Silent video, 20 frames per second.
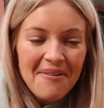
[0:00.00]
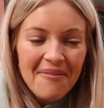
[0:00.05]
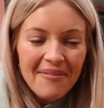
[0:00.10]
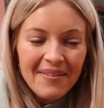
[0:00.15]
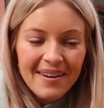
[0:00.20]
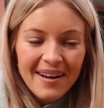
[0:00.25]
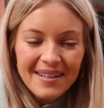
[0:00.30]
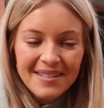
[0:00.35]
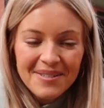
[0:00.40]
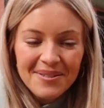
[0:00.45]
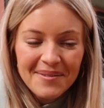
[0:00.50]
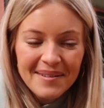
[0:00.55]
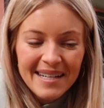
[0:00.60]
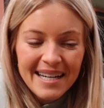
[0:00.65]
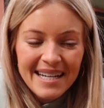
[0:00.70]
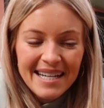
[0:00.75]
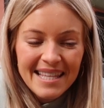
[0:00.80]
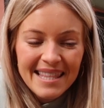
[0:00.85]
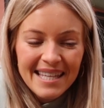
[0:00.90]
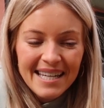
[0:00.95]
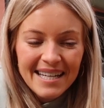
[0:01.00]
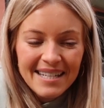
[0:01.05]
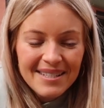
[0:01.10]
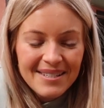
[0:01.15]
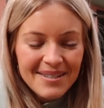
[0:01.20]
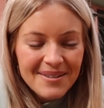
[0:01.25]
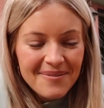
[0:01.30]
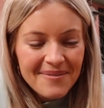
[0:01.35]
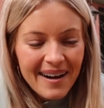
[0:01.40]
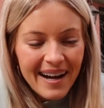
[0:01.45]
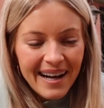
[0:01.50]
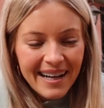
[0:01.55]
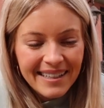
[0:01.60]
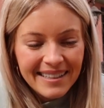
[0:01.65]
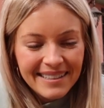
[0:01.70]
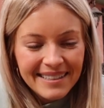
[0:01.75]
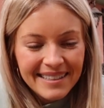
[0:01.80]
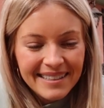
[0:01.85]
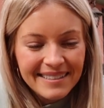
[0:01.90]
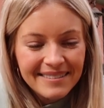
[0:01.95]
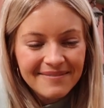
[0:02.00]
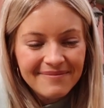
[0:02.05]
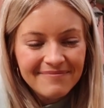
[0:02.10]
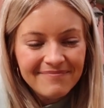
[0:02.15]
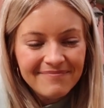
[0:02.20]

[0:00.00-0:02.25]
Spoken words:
we're not doing anything too wild.